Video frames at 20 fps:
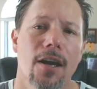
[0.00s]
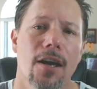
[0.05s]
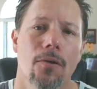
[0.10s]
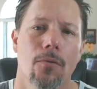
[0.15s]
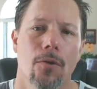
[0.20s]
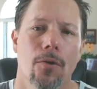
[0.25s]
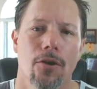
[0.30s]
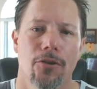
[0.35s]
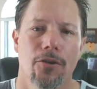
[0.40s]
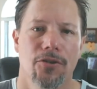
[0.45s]

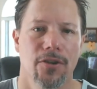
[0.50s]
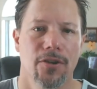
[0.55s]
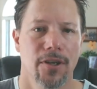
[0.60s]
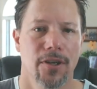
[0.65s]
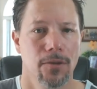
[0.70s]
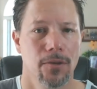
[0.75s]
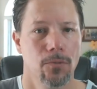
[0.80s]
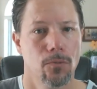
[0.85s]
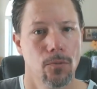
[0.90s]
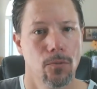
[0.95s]
where
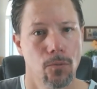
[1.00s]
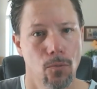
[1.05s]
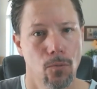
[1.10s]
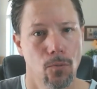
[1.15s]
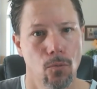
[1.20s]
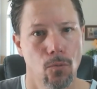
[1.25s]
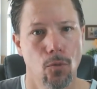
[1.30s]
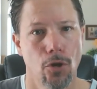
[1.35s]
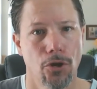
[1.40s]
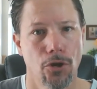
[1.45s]
she
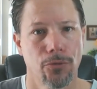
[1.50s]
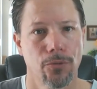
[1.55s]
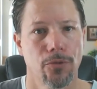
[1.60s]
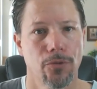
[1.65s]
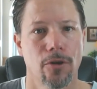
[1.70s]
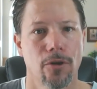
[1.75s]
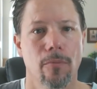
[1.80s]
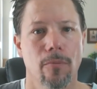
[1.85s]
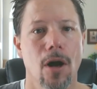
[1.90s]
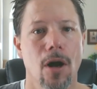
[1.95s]
works
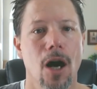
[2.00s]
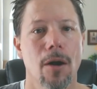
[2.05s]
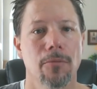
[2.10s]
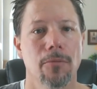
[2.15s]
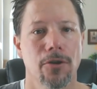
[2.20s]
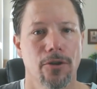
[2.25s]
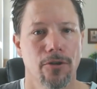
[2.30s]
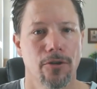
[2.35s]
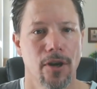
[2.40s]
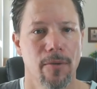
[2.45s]
with her
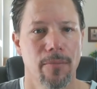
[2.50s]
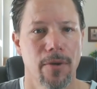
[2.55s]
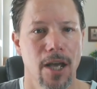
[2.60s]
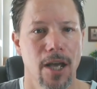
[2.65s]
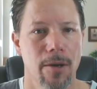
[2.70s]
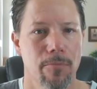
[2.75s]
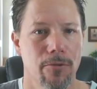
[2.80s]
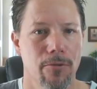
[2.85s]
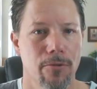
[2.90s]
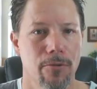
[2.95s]
mom to create
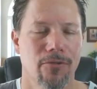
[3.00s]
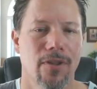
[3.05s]
paper,